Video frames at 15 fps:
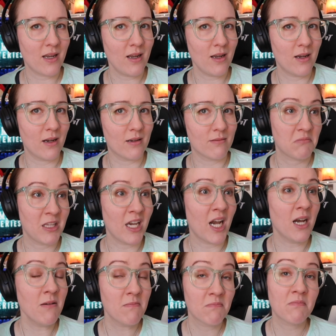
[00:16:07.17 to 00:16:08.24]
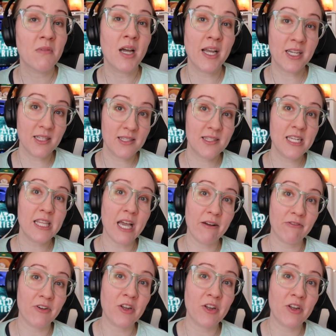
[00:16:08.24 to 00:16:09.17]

huh, yeah, I could see that for